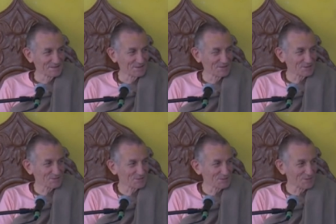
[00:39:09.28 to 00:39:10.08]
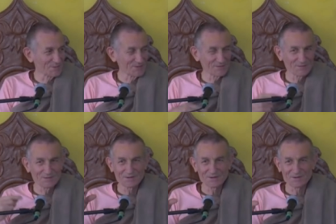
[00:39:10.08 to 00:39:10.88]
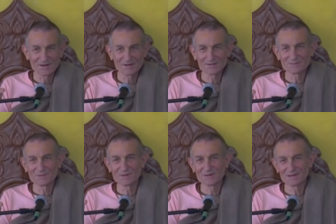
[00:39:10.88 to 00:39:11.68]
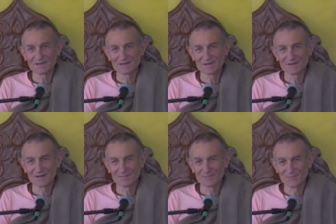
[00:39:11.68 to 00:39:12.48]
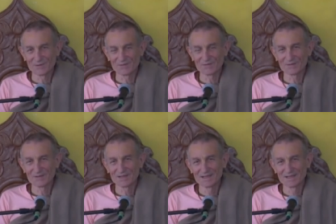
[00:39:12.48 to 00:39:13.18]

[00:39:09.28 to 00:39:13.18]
So Krishna is more beautiful, Gauranga is more beautiful.